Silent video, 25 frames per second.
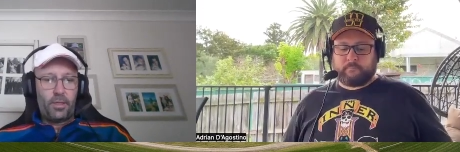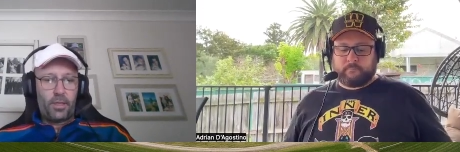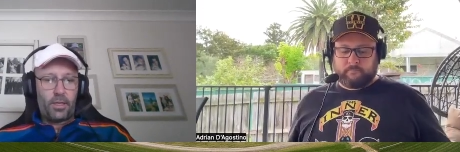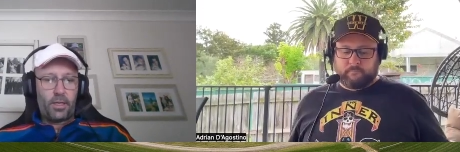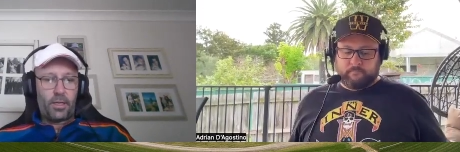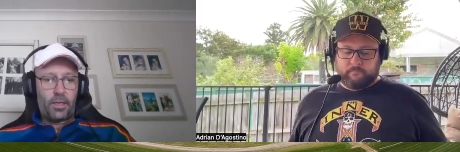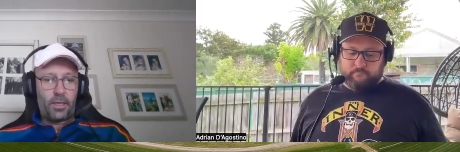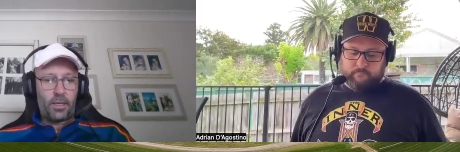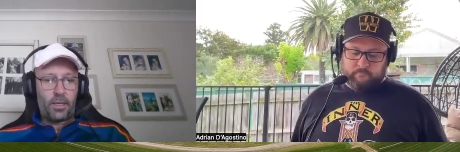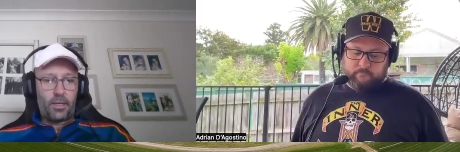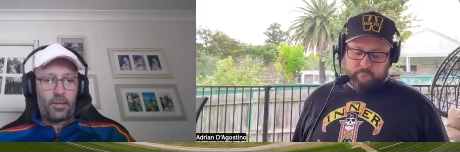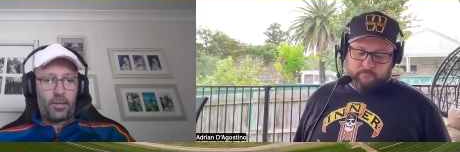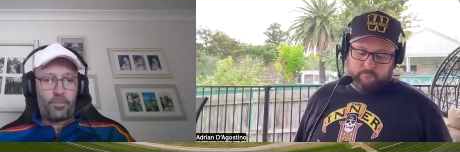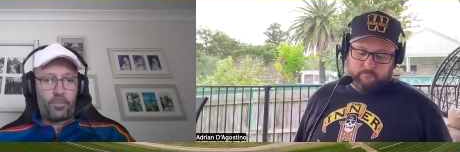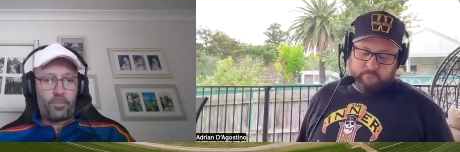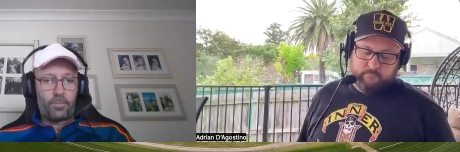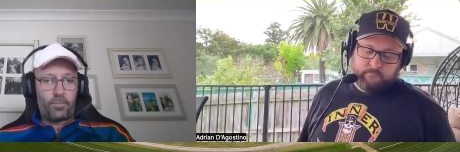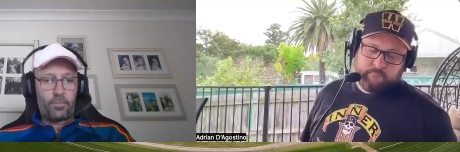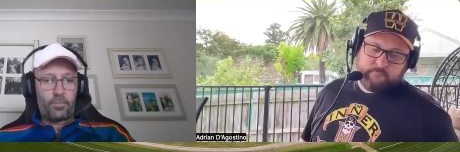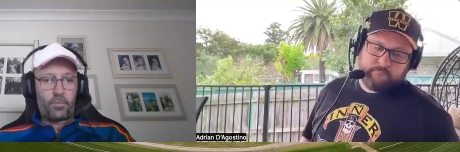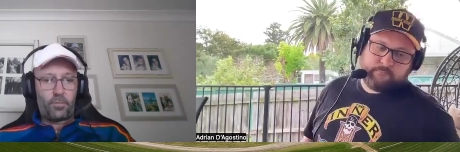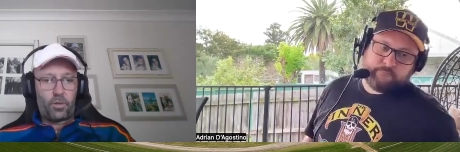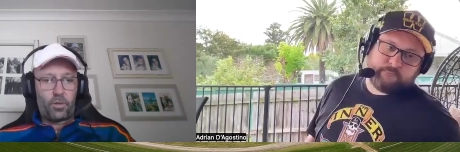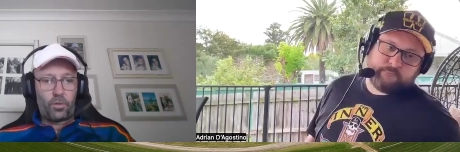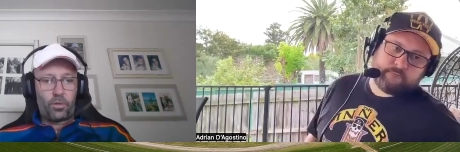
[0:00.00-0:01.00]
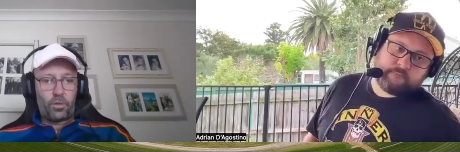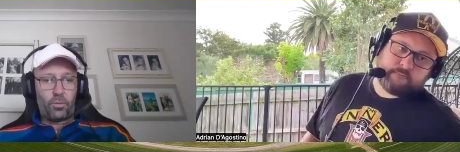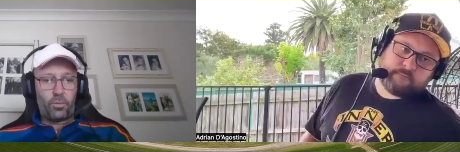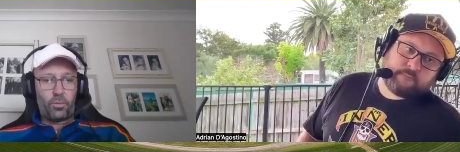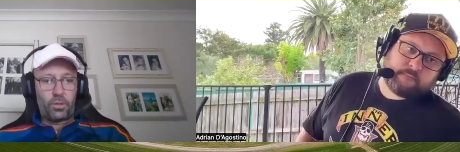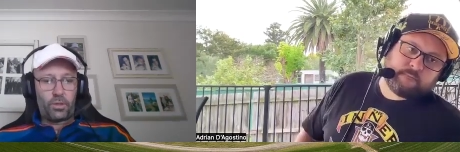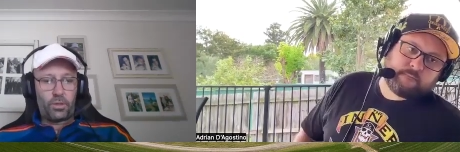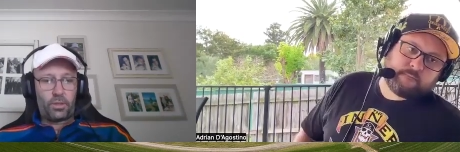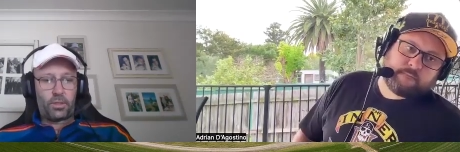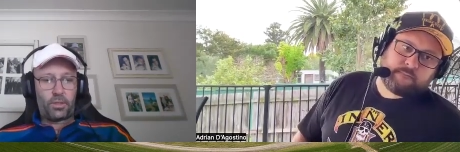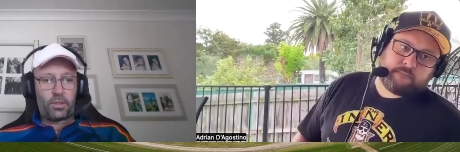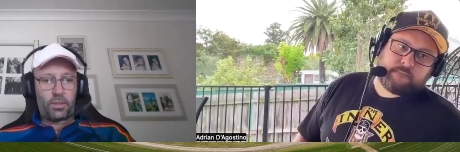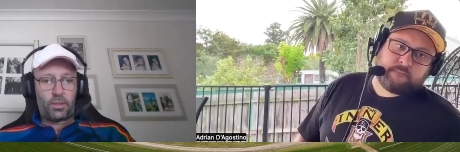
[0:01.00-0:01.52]
Speaker 1: Um, thought it
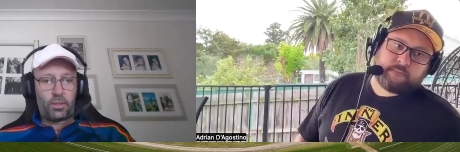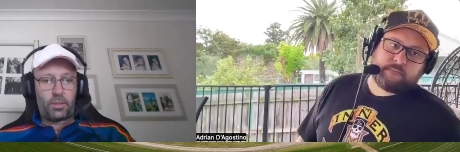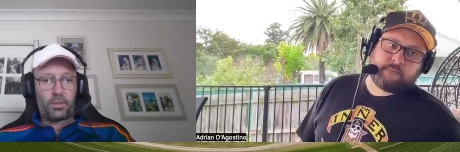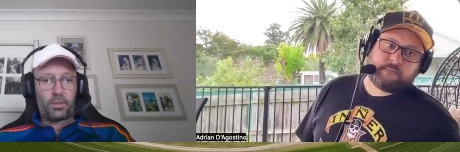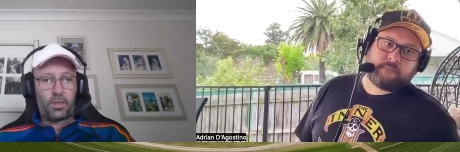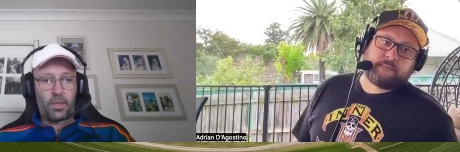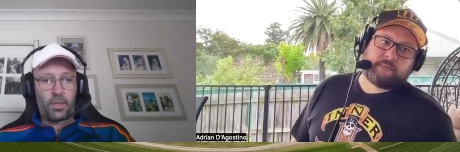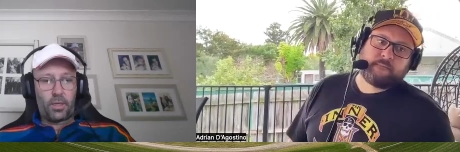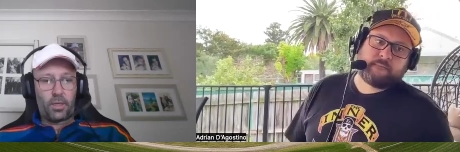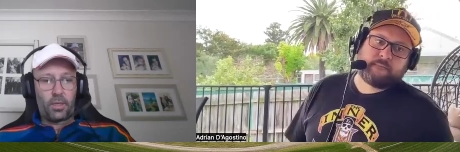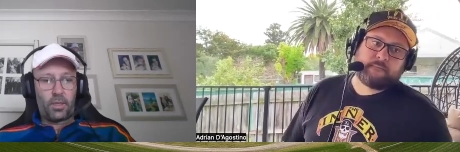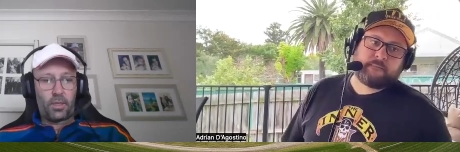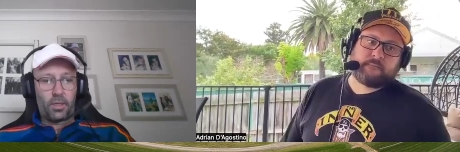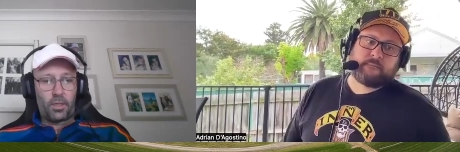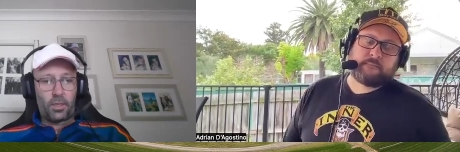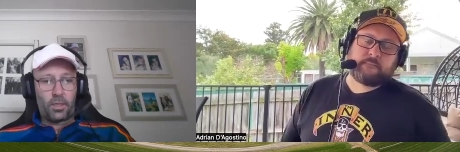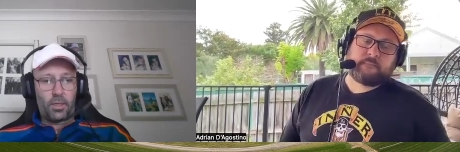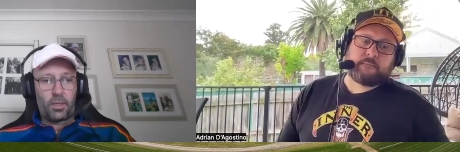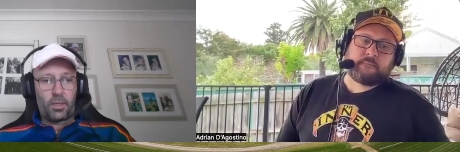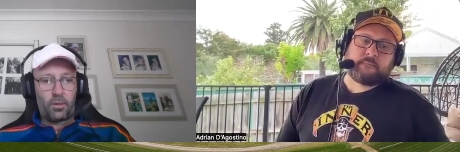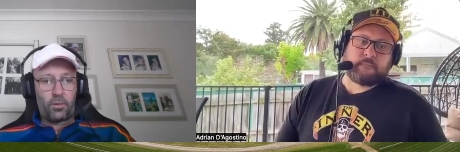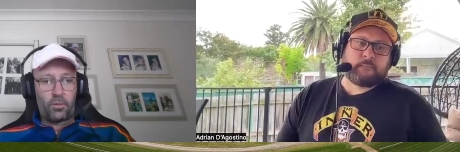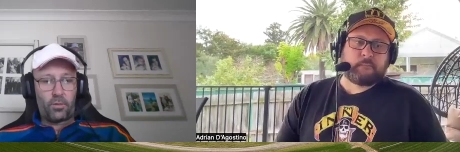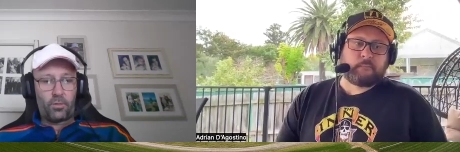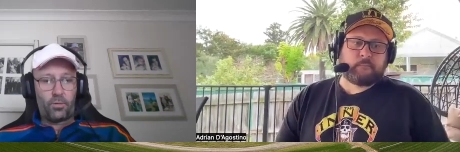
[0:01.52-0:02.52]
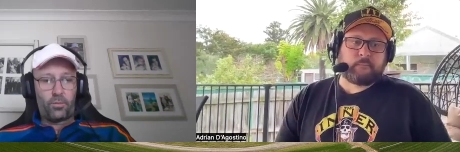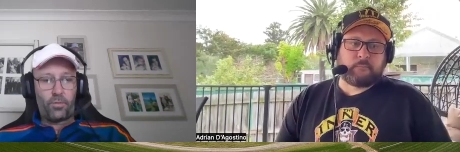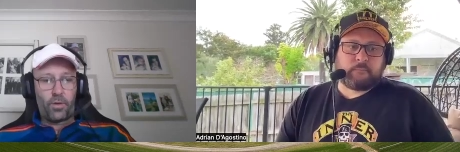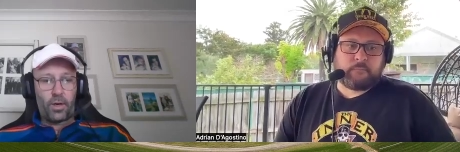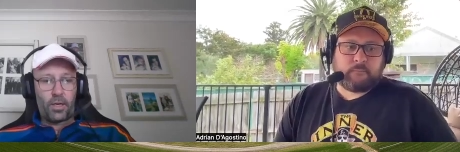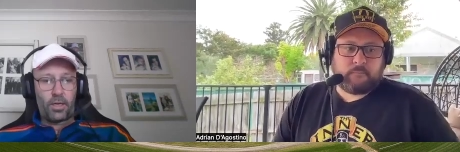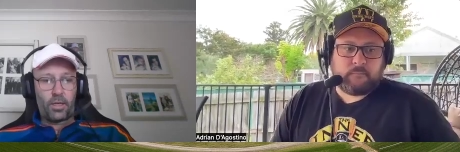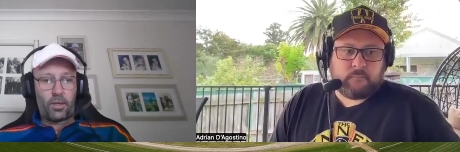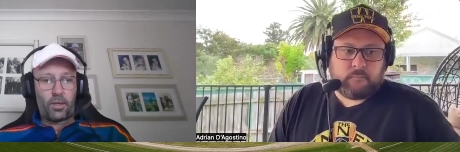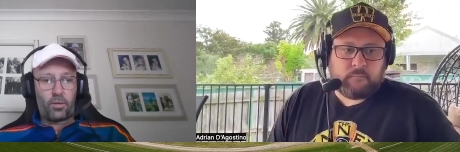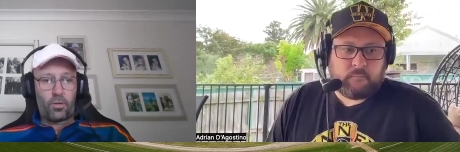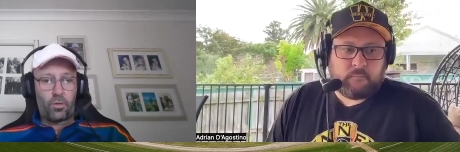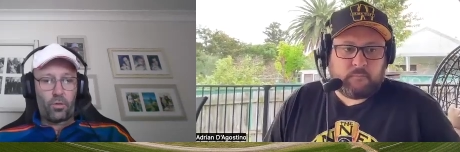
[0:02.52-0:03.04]
was a, a good
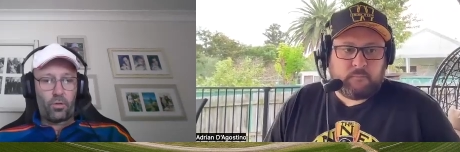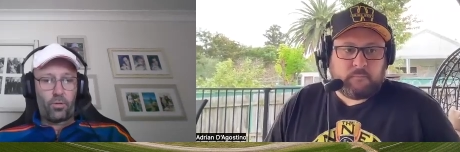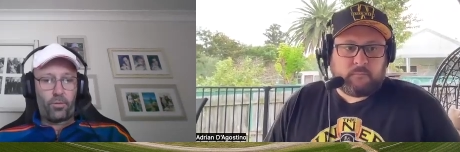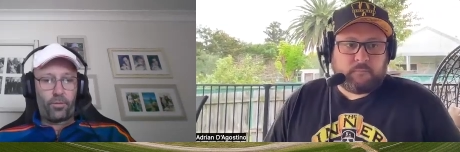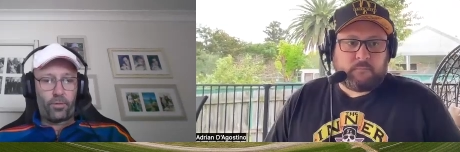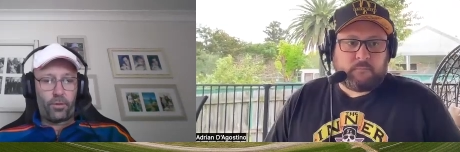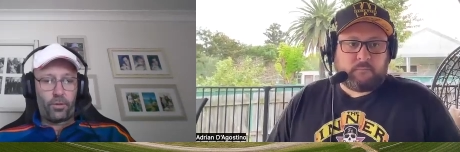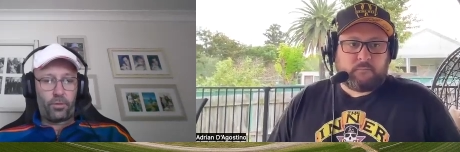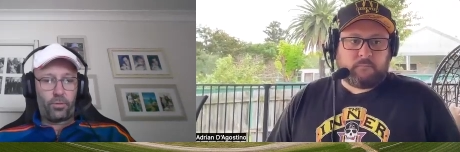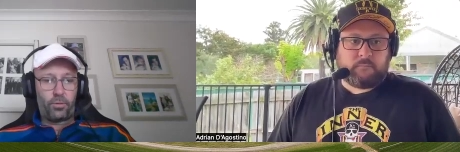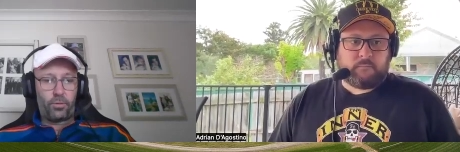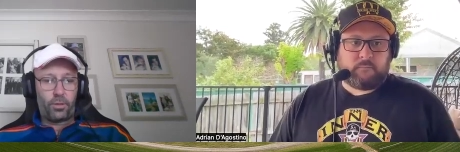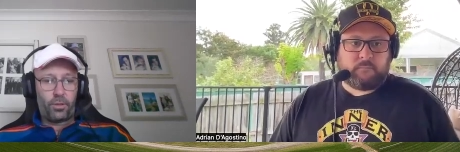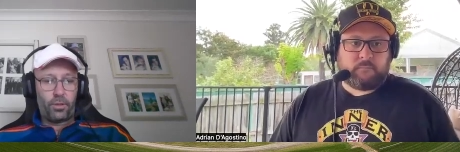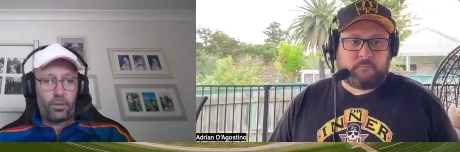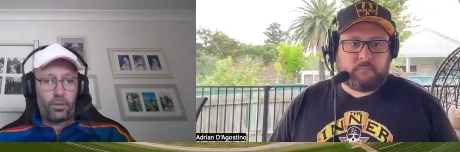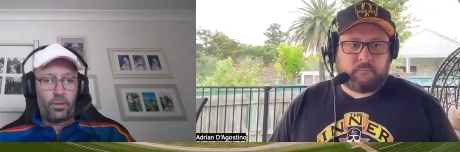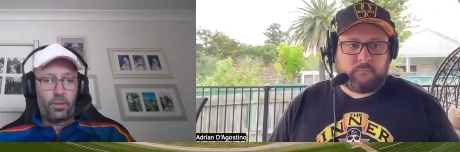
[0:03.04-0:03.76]
run at Caulfield.